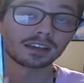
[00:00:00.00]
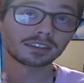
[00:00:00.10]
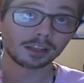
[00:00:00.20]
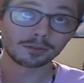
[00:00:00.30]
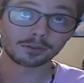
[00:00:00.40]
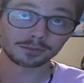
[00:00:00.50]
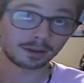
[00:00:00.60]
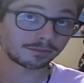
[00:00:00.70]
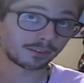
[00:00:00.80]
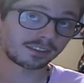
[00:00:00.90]
Sailor Moon was
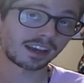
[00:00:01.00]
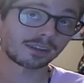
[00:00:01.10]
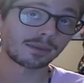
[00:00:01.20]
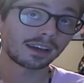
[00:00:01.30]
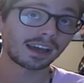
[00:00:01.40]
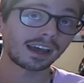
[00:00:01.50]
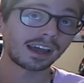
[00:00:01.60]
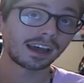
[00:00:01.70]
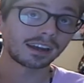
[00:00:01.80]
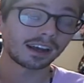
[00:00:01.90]
my first anime,
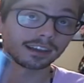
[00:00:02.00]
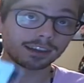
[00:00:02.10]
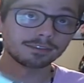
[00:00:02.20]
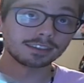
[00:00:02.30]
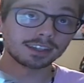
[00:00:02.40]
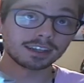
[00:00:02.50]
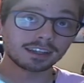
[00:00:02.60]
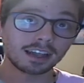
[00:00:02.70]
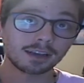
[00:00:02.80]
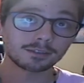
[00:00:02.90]
and I loved
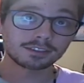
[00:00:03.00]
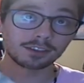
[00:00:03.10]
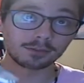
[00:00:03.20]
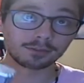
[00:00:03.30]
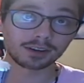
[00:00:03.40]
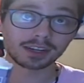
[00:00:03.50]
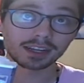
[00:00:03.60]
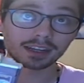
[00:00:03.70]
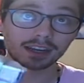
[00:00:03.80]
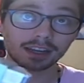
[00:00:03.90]
it. It was so
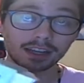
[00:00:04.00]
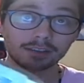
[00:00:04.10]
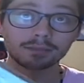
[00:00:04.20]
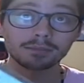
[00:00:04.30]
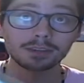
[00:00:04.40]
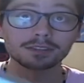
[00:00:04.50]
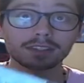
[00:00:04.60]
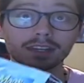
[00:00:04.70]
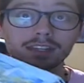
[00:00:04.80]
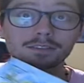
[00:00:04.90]
pretty. Like, I loved the
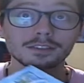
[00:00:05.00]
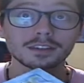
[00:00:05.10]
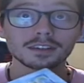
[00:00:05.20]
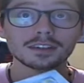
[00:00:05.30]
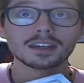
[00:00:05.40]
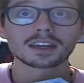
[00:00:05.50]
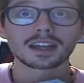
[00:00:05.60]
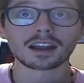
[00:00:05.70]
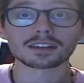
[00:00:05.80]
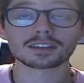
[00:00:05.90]
music, I loved the
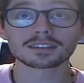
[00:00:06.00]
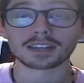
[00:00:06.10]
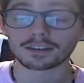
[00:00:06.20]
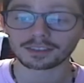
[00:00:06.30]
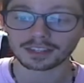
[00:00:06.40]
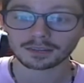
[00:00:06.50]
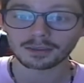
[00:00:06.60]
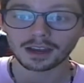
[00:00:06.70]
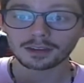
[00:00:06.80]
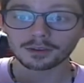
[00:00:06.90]
characters and everything
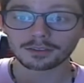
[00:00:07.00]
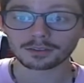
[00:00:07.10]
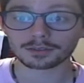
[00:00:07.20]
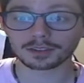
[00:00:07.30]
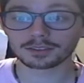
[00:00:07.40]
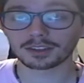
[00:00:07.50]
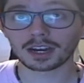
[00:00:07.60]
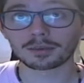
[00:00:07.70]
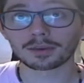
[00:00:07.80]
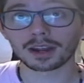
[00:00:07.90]
about it whenever it was on
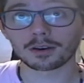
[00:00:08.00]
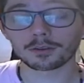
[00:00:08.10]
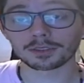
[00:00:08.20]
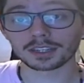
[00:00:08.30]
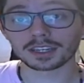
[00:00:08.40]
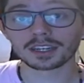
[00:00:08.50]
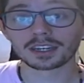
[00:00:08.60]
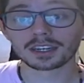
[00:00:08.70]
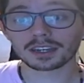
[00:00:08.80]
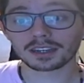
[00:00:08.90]
Toonami, but I only
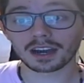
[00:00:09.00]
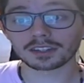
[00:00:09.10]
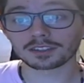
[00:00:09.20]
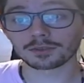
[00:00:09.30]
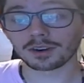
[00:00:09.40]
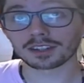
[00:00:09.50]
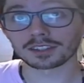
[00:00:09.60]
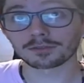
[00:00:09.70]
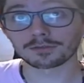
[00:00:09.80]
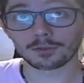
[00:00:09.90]
got to watch
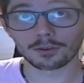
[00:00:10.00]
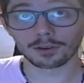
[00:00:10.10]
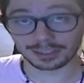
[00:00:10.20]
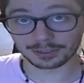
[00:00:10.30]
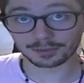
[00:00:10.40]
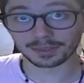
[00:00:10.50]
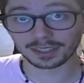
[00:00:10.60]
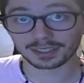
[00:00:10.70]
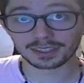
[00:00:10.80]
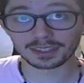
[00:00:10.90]
it for a little
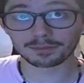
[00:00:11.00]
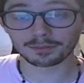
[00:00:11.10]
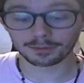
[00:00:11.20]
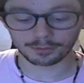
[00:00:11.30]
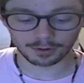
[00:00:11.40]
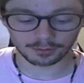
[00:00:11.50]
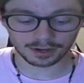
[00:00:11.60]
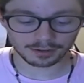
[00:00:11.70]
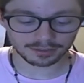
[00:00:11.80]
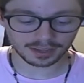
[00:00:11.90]
bit before it went
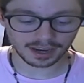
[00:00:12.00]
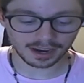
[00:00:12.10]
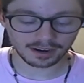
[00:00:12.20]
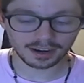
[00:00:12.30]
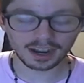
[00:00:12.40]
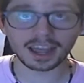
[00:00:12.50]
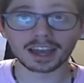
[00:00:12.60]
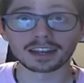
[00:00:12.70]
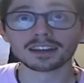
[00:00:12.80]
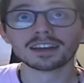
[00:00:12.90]
off the air.
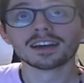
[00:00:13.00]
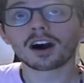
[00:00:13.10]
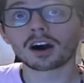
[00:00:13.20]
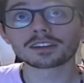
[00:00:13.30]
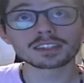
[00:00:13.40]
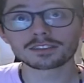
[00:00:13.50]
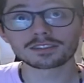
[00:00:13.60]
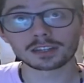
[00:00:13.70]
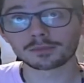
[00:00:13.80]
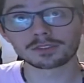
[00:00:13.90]
And honestly, if
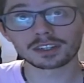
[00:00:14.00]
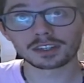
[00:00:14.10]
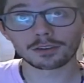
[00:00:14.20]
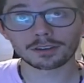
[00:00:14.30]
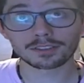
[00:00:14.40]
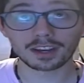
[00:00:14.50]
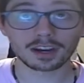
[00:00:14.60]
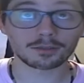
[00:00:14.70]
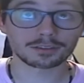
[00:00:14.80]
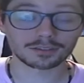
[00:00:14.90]
Sailor Moon didn't go off the air,
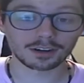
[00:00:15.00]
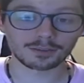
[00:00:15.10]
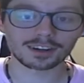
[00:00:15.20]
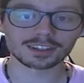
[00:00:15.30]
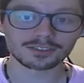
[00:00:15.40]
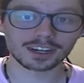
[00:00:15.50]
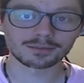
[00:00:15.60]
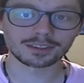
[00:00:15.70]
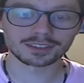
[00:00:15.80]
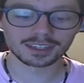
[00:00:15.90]
I would have started watching Dragon
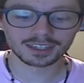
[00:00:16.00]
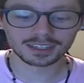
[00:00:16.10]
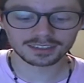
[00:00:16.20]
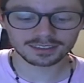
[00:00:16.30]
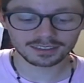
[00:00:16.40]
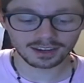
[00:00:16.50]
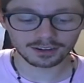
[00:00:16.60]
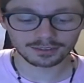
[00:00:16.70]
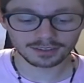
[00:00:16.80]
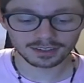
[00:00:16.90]
Ball Z.
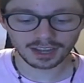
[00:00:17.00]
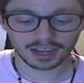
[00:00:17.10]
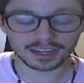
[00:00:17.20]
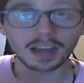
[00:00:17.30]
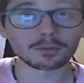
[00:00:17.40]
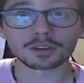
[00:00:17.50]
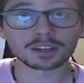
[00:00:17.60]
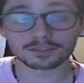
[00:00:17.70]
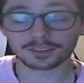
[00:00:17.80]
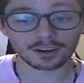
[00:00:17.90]
So, I wouldn't
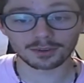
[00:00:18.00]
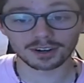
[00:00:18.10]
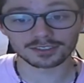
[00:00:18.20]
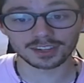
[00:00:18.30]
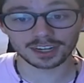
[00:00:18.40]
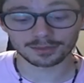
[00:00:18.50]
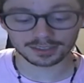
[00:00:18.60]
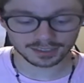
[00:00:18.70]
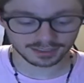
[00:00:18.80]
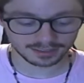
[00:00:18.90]
have started watching Dragon Ball Z.